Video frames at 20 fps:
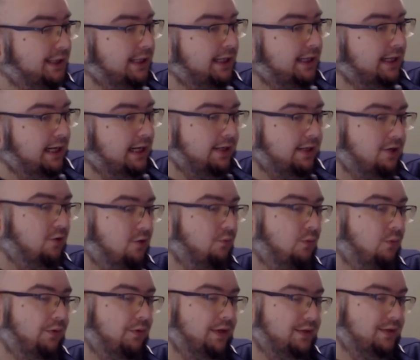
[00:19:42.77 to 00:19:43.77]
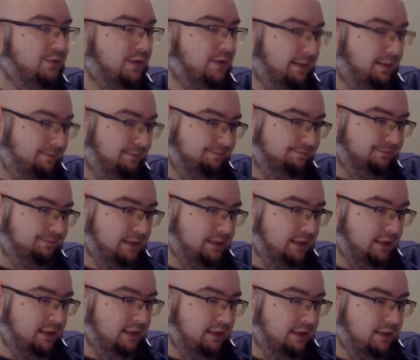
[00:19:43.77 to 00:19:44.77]
and I don't want this one up.
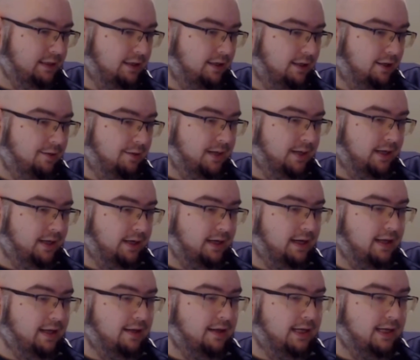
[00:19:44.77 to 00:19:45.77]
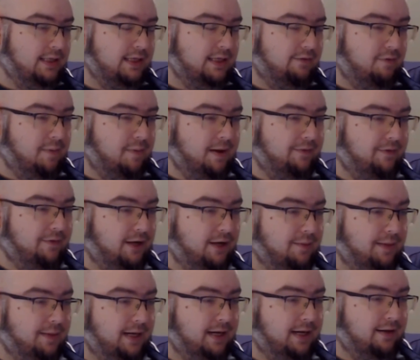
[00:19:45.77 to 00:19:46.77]
But thanks everybody for
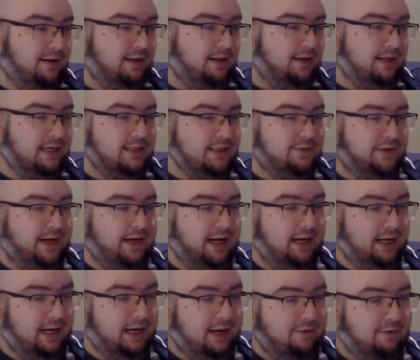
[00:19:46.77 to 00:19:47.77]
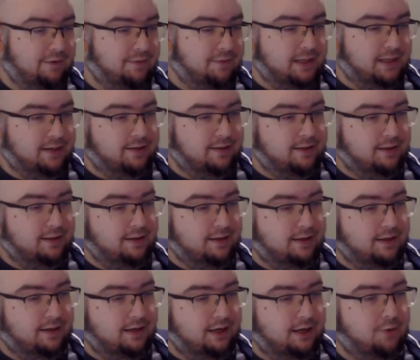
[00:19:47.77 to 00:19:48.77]
coming out. Thanks for hanging out with me.
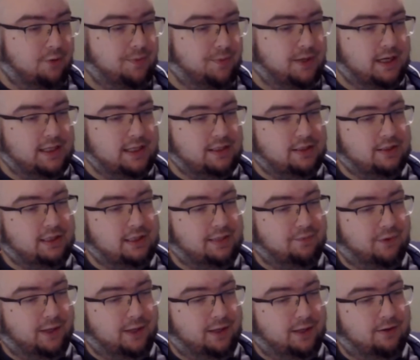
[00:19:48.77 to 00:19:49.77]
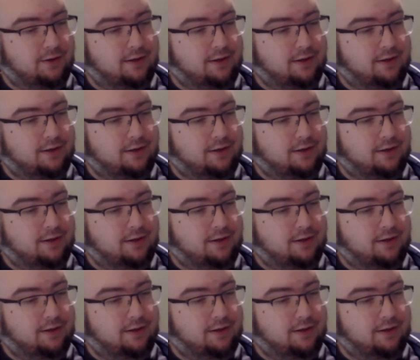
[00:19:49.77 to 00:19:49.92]
Hope you guys sleep well.